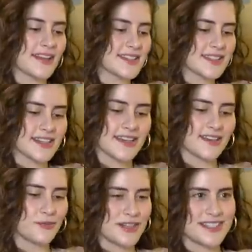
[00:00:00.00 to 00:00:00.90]
against
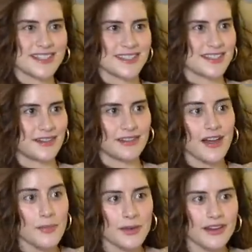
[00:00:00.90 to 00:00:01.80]
it, went to D C to
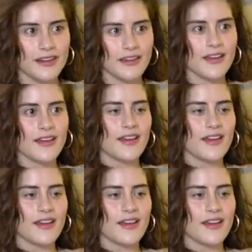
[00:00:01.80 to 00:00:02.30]
lobby,